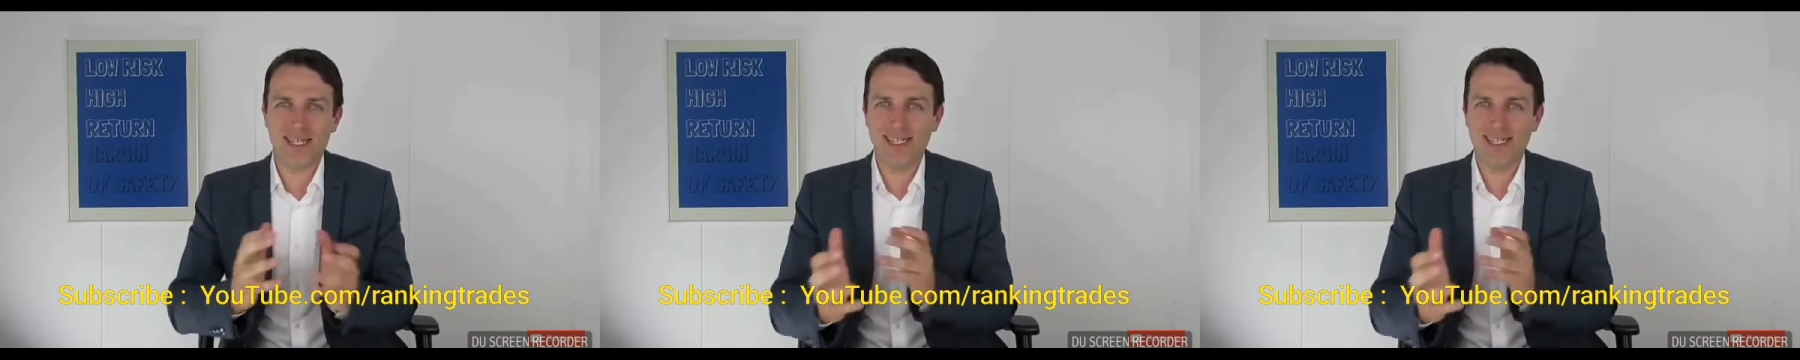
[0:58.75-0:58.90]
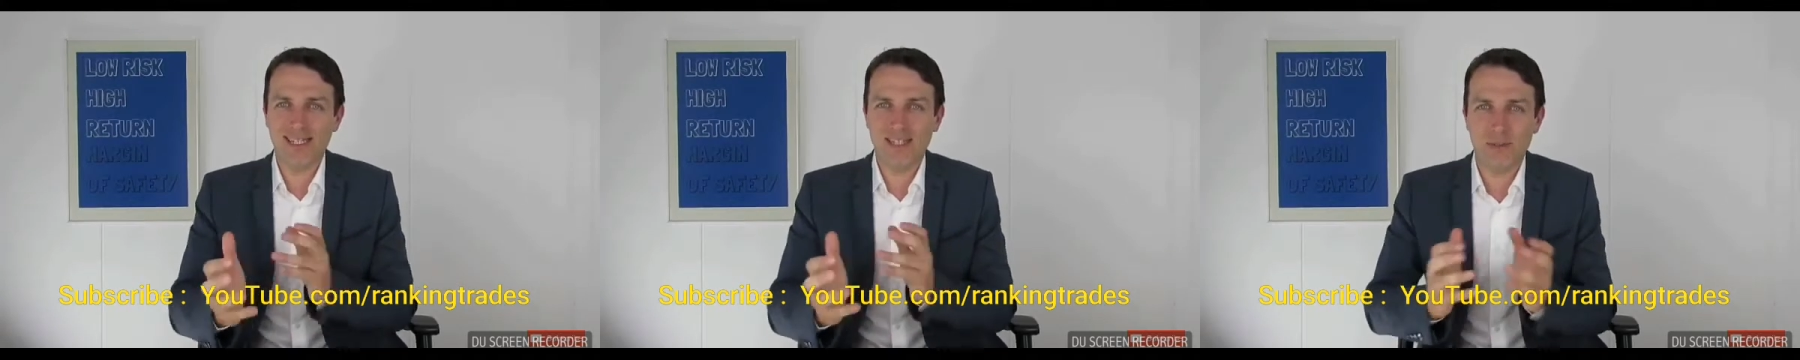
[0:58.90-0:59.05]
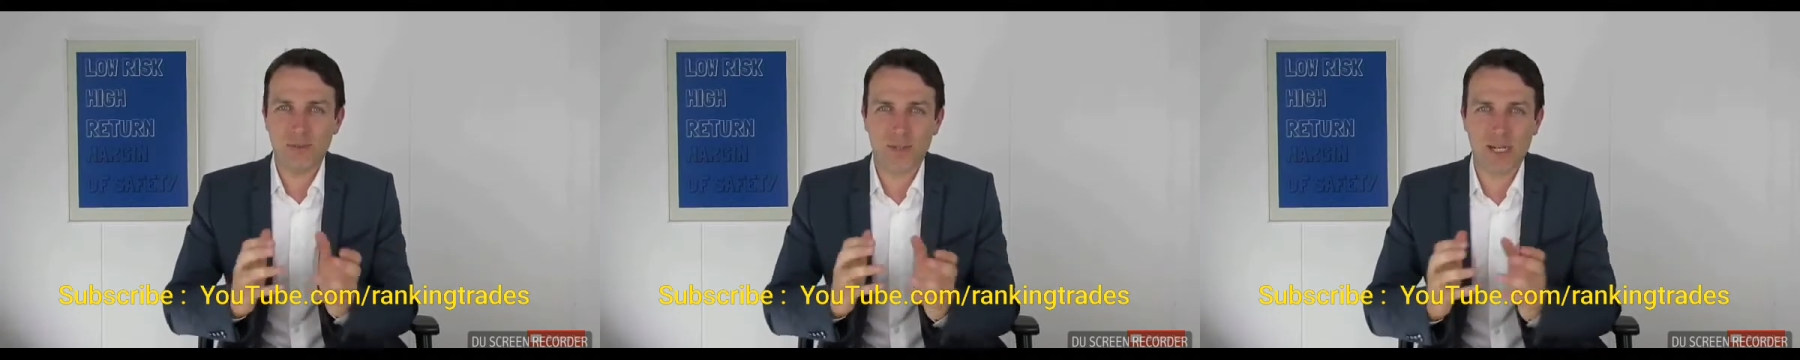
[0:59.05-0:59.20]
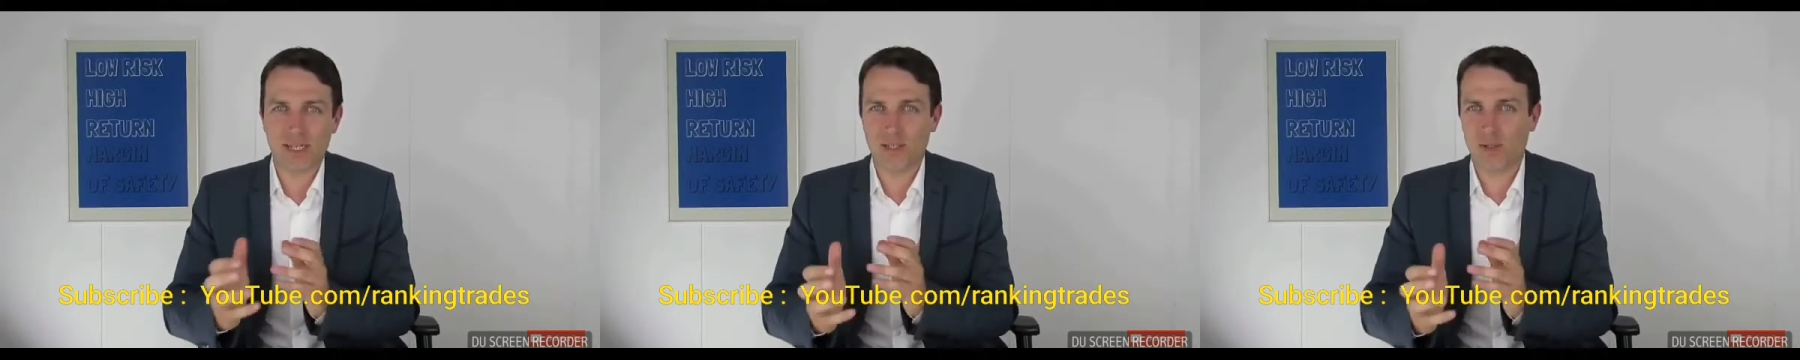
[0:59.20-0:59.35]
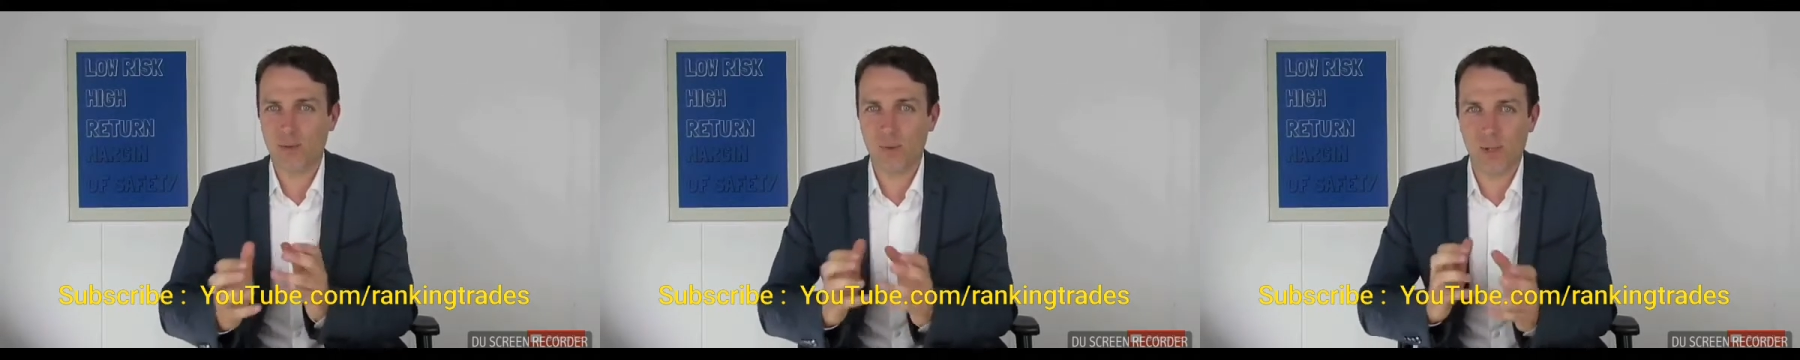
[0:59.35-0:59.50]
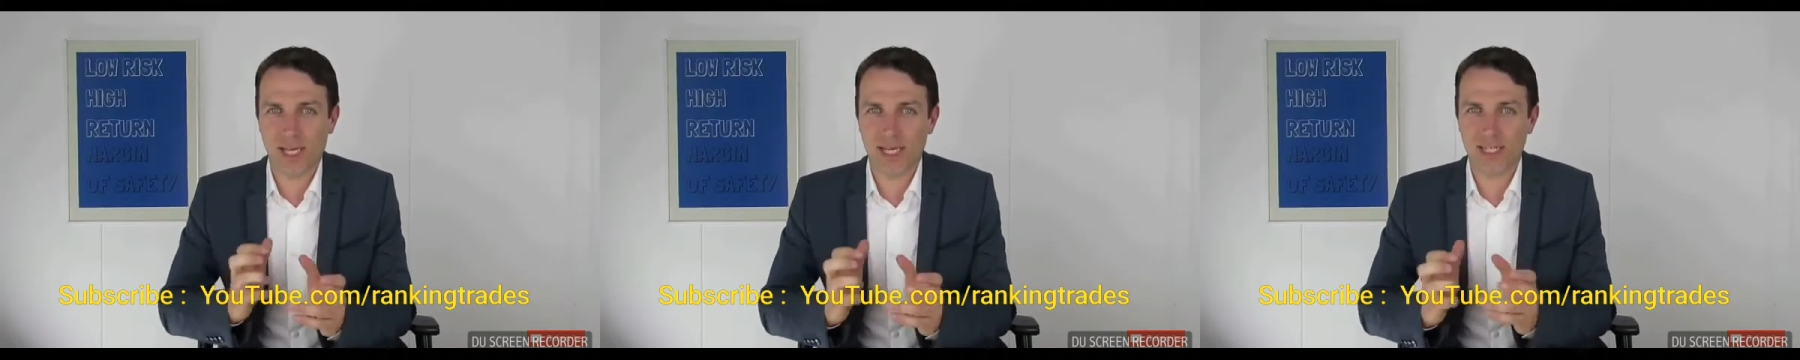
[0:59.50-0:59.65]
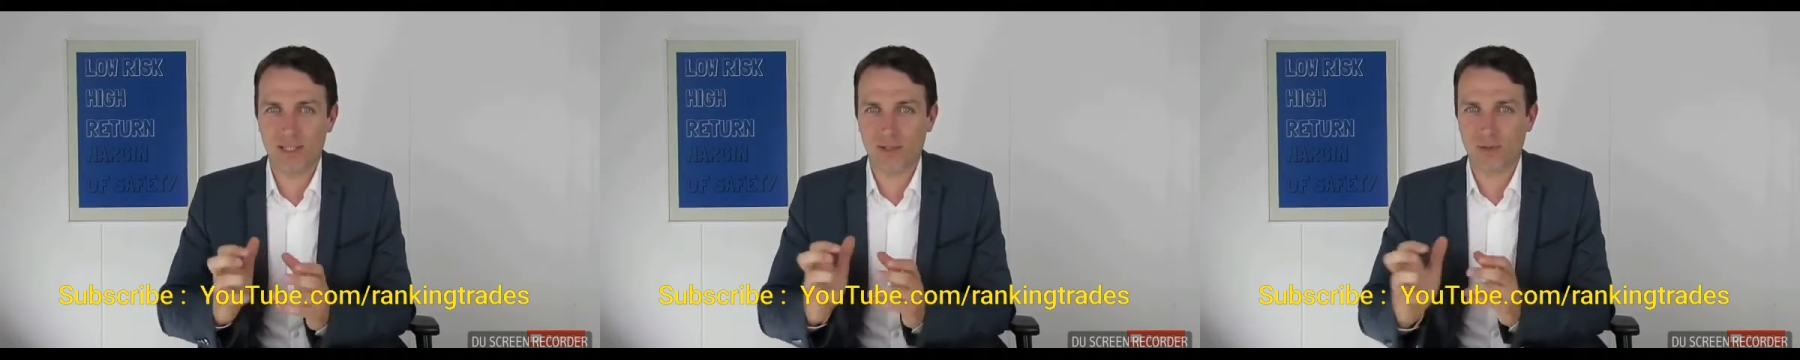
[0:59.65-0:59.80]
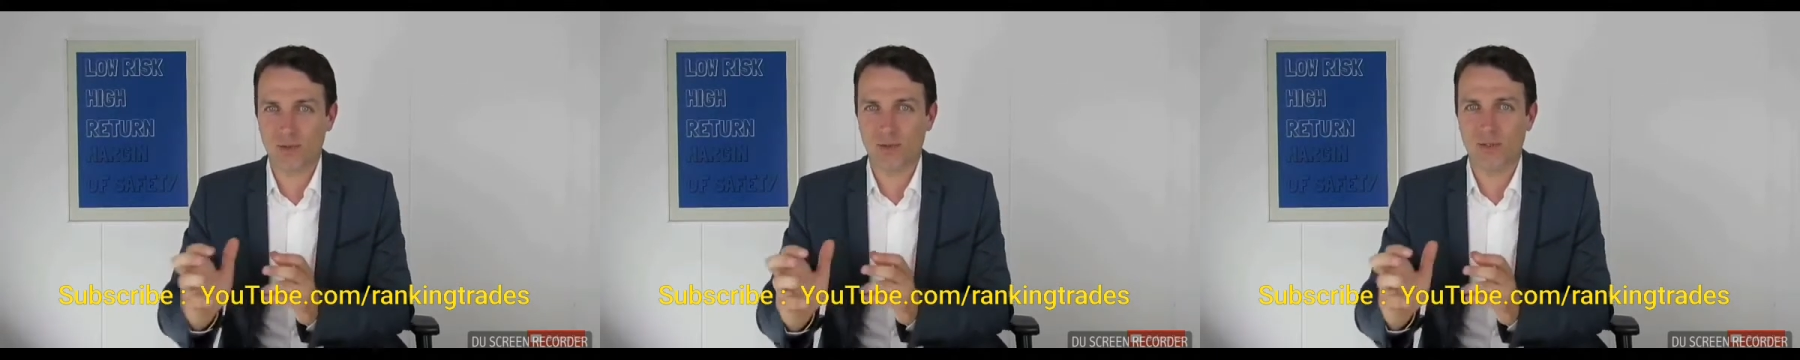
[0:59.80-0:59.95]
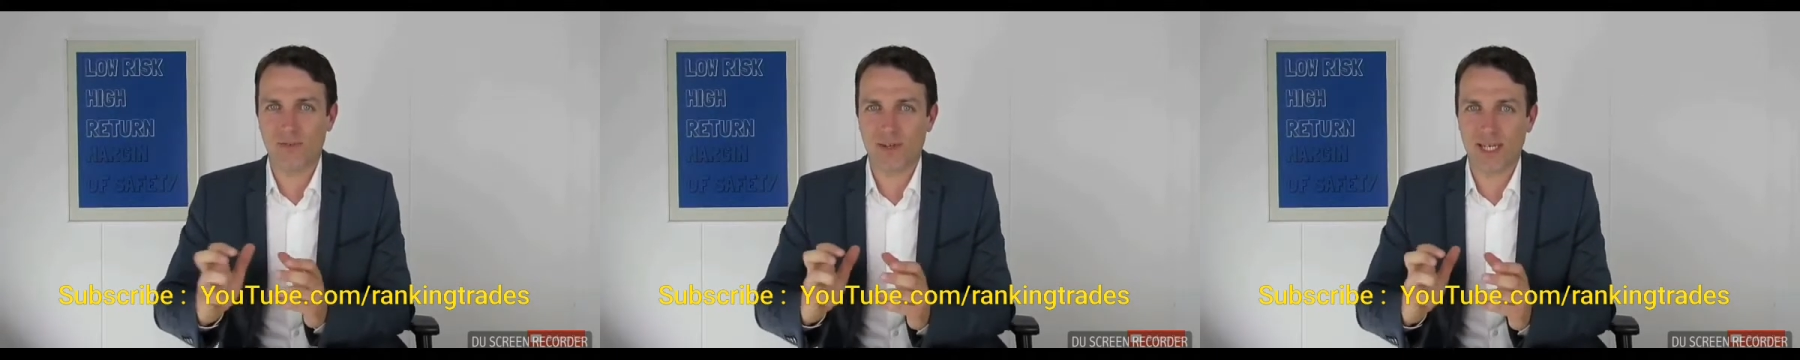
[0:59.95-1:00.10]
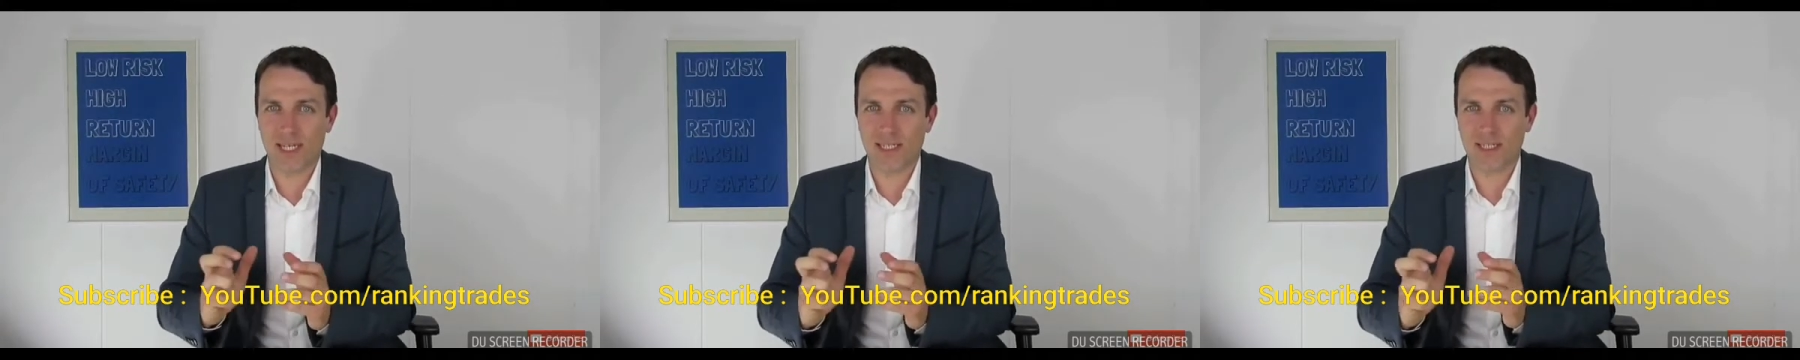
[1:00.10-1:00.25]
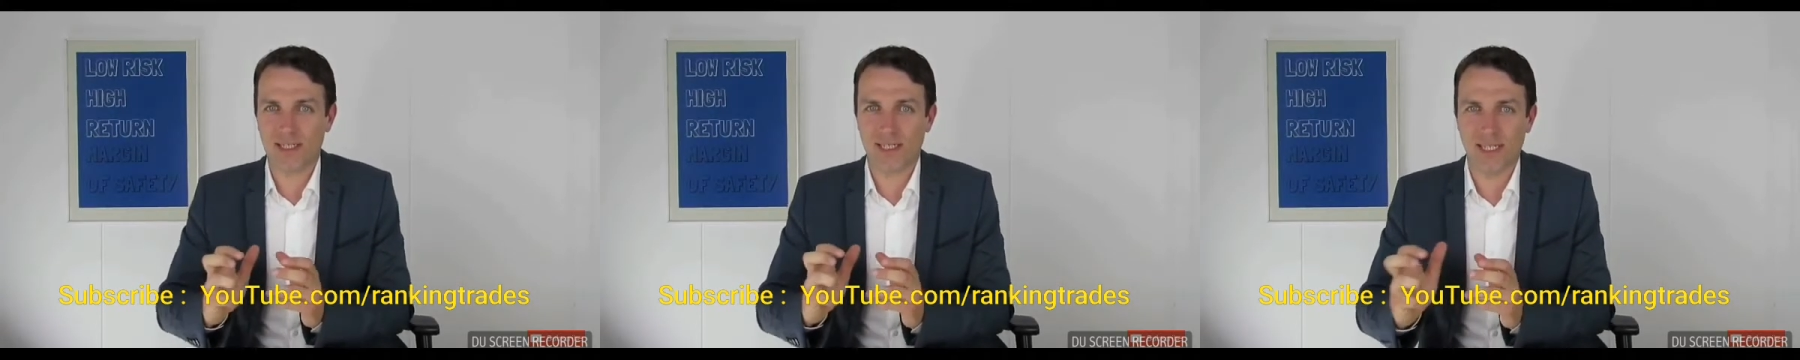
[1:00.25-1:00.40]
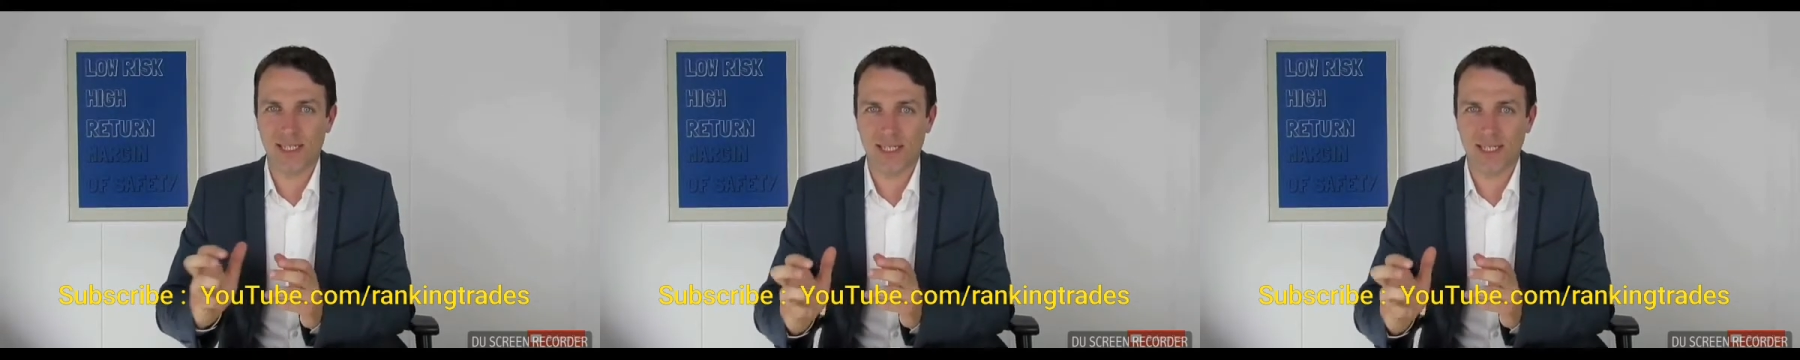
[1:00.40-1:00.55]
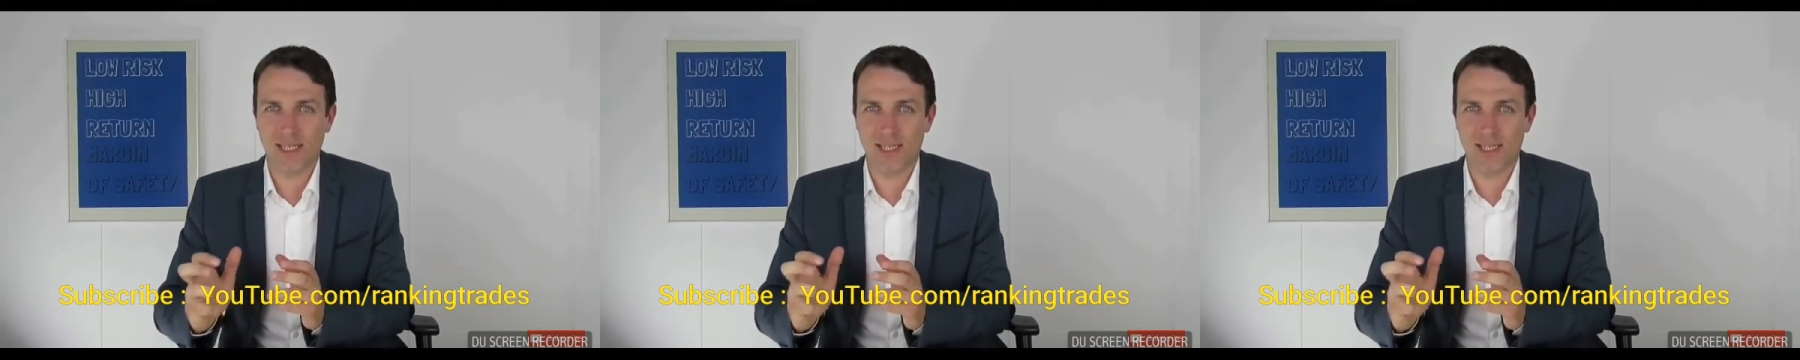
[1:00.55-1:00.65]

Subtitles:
indirect ways to invest in